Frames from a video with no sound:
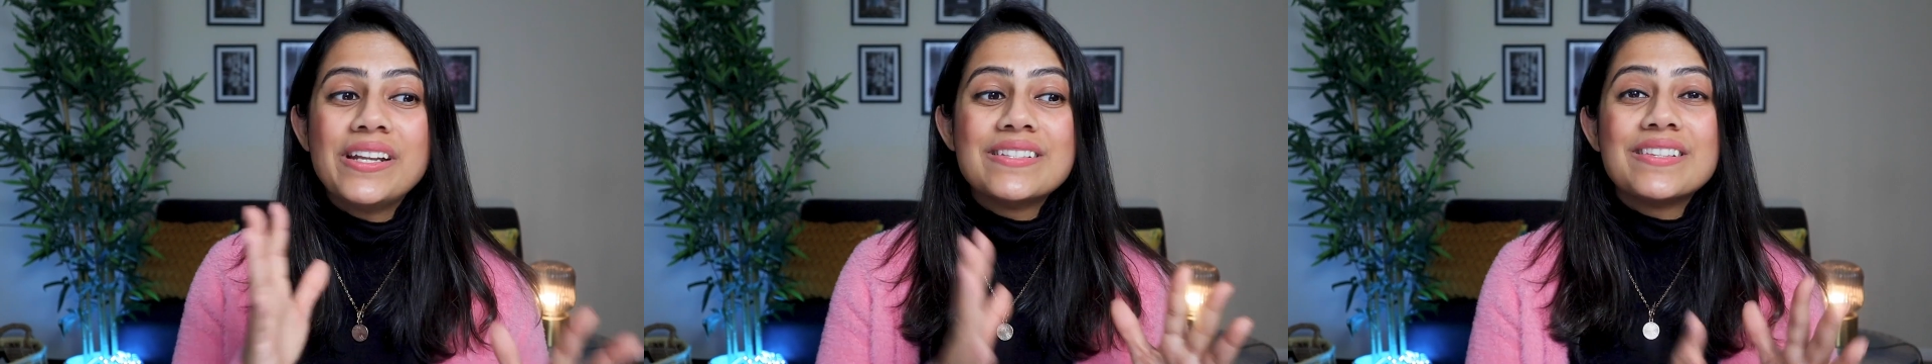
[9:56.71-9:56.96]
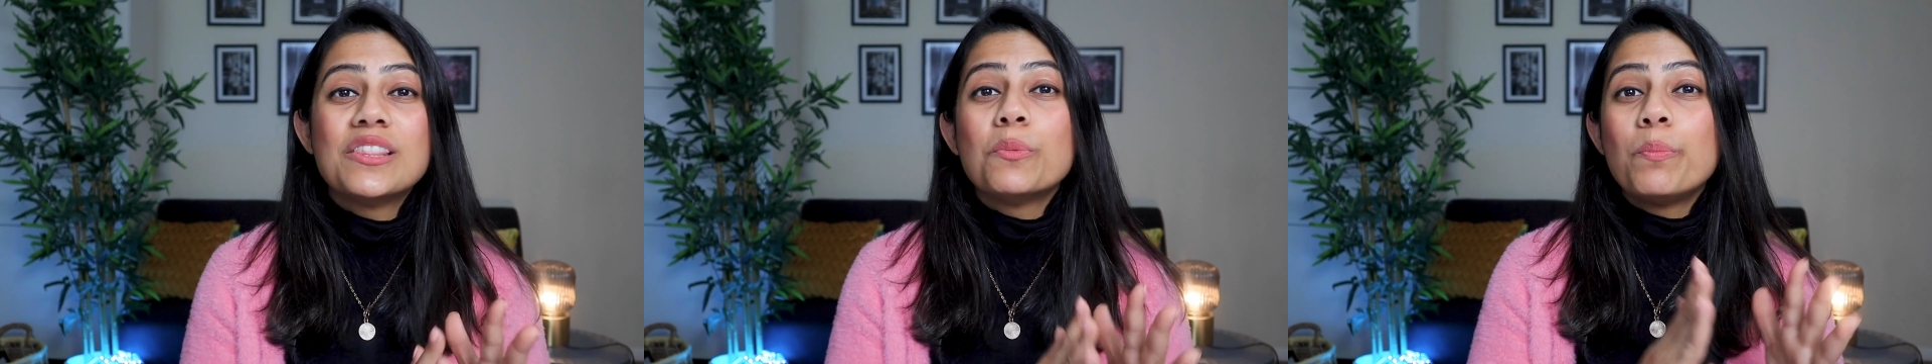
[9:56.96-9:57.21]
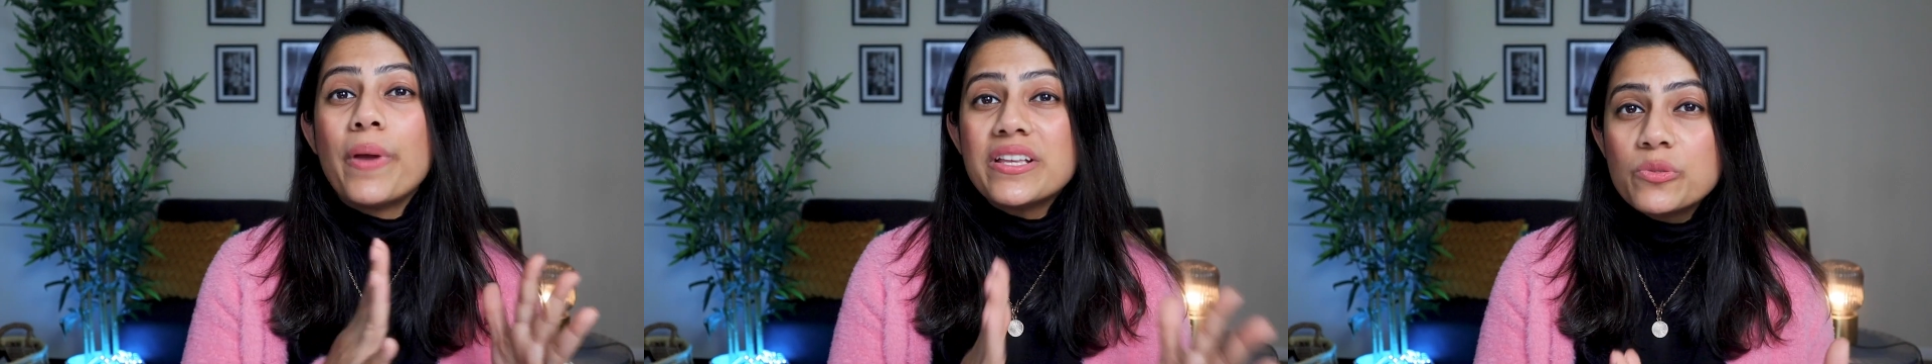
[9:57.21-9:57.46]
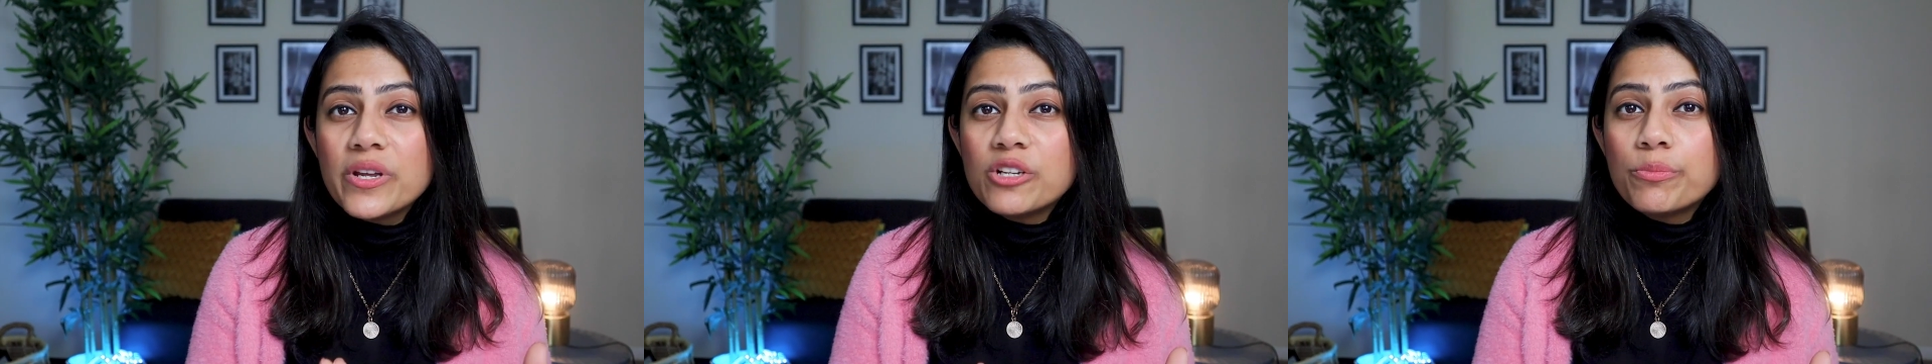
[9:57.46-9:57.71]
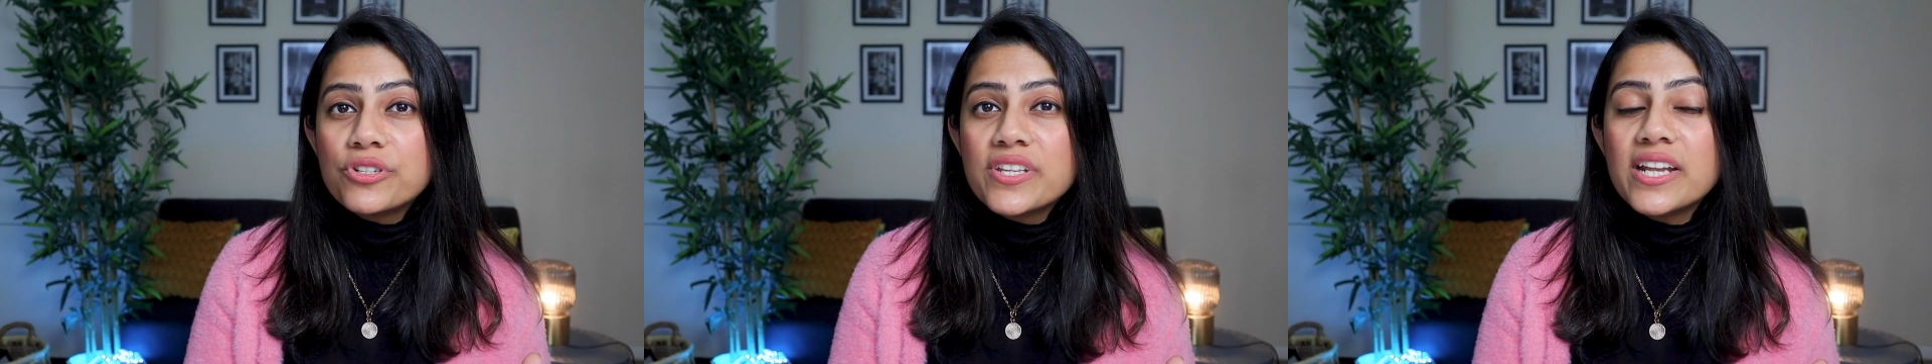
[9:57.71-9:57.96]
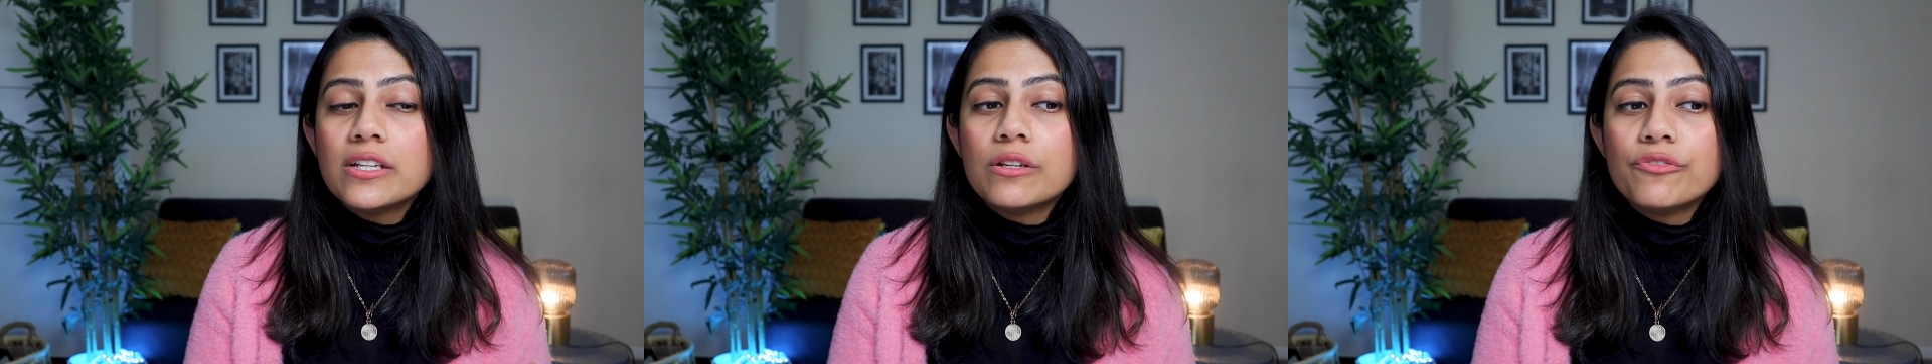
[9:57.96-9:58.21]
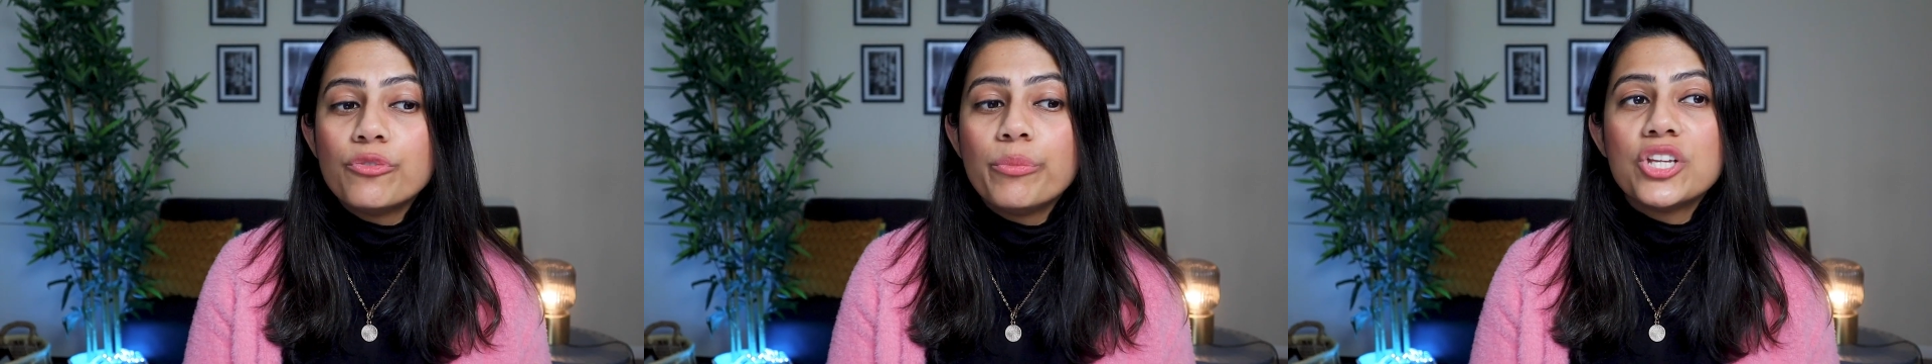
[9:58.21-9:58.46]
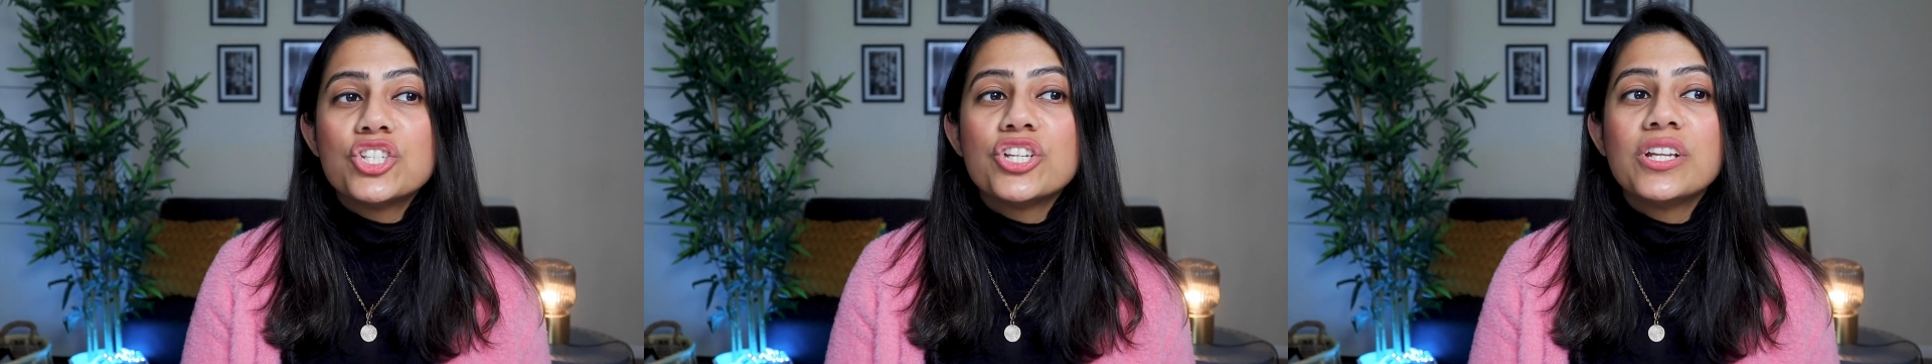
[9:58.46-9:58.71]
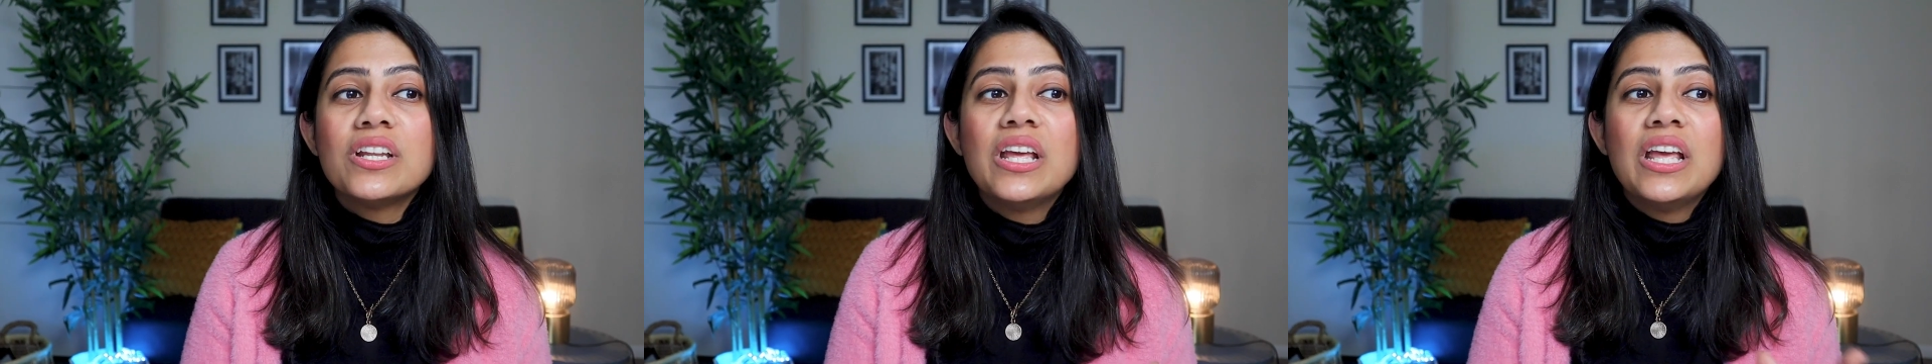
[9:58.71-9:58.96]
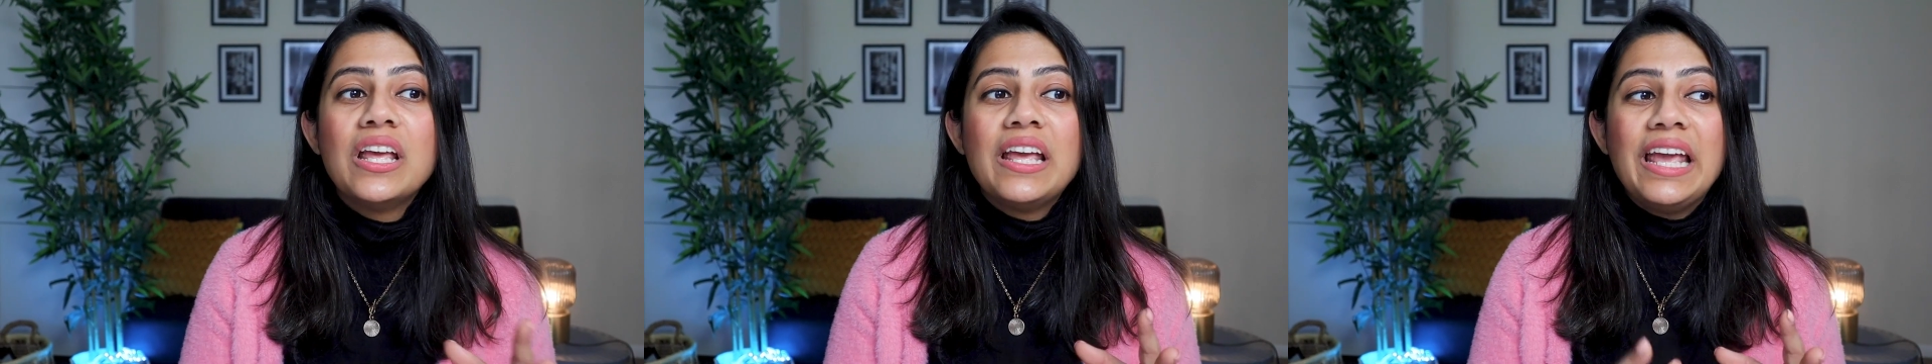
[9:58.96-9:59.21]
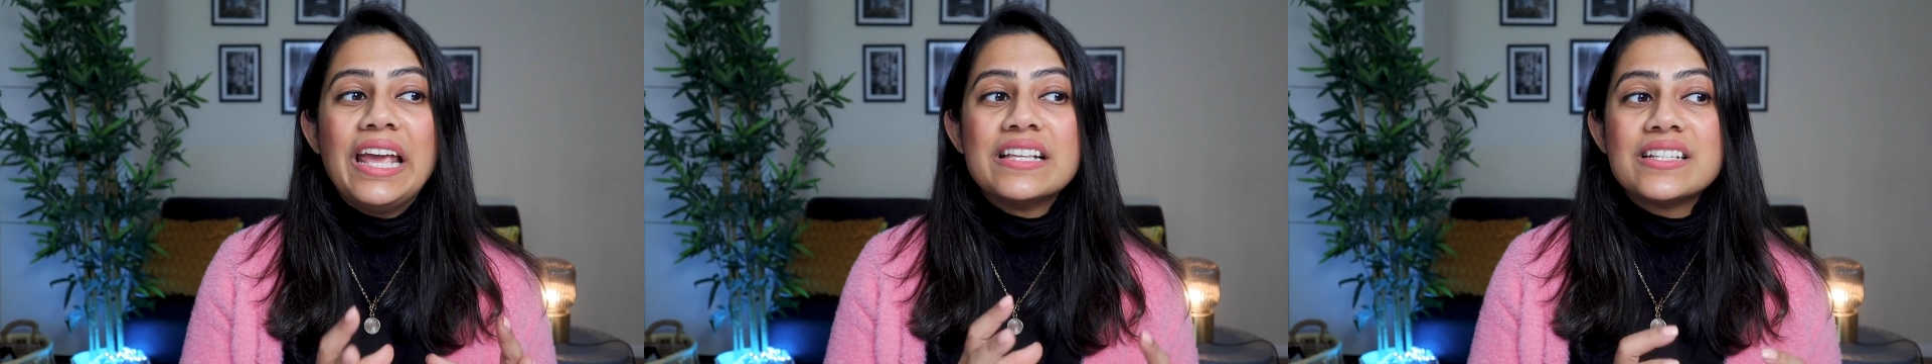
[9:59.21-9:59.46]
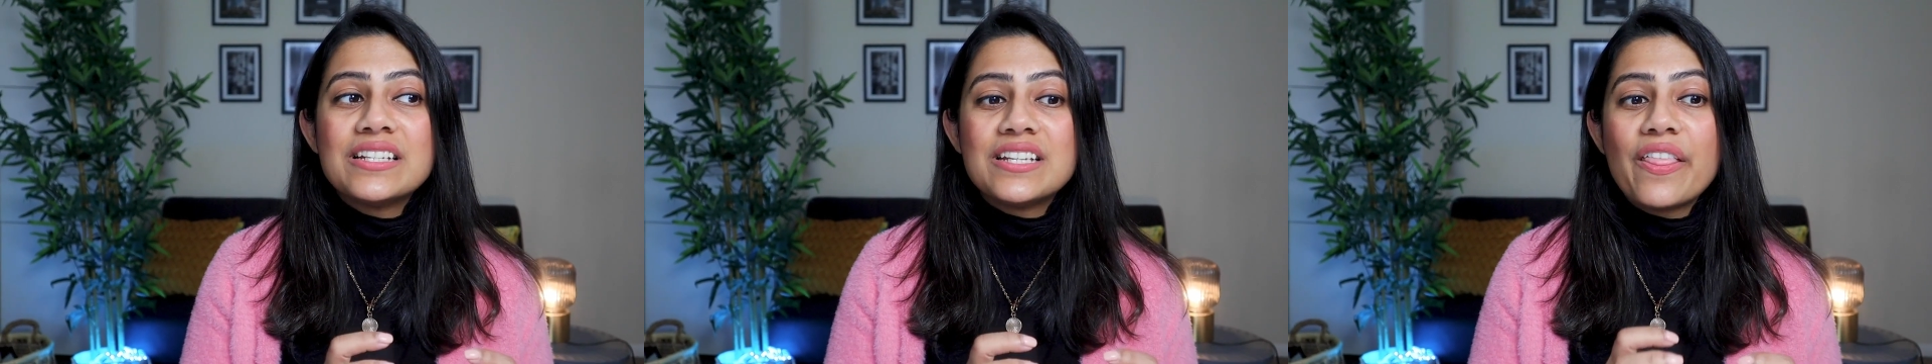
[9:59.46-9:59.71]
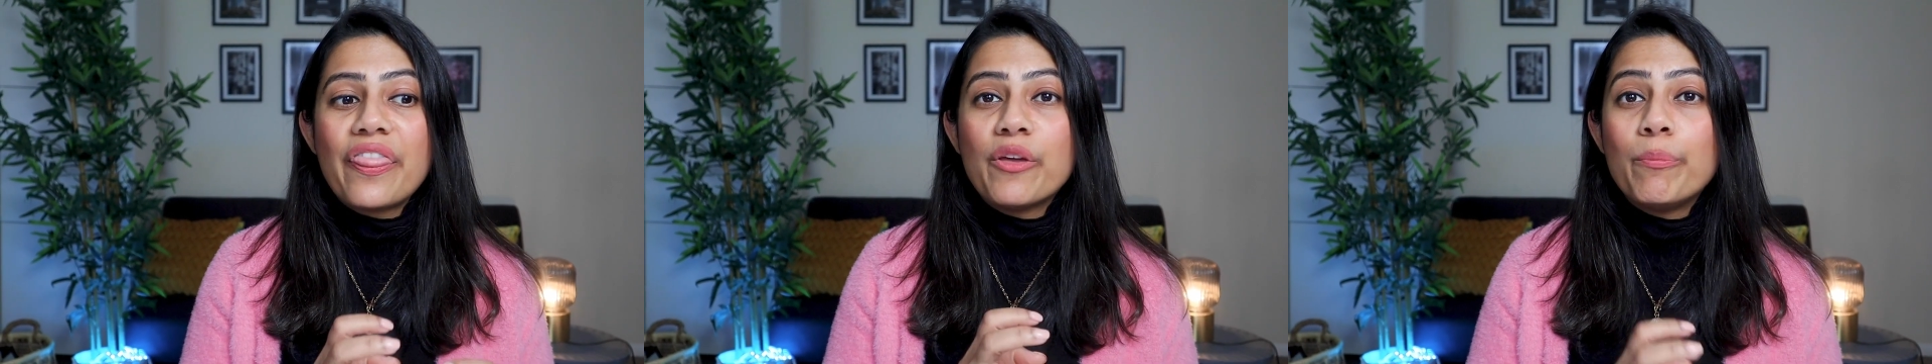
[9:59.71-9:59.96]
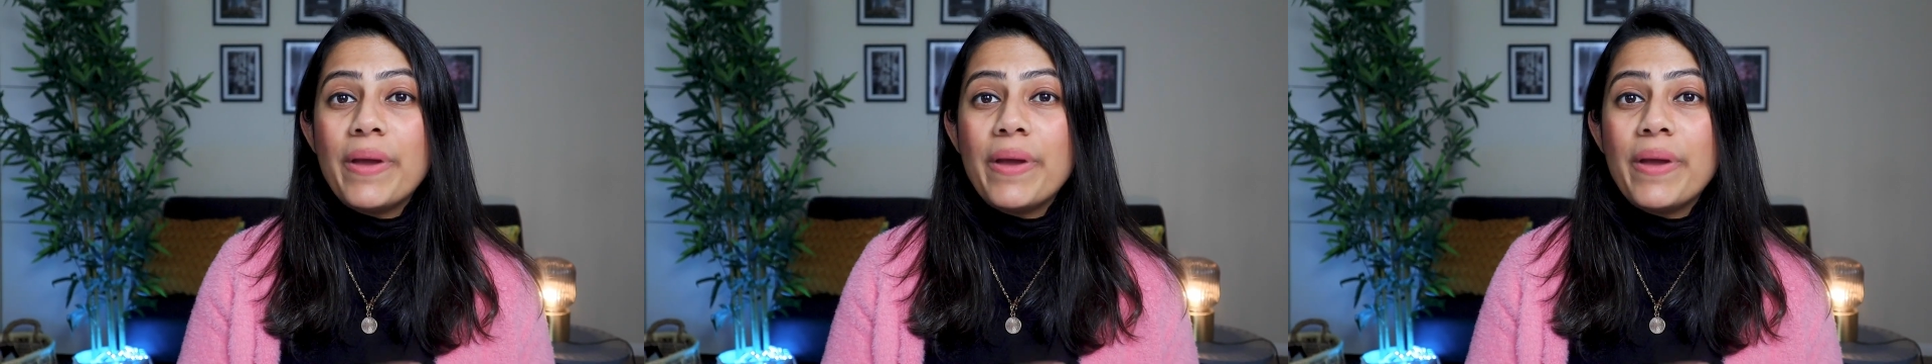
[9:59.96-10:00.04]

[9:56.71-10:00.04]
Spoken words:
Is it the best way to present information? Is it the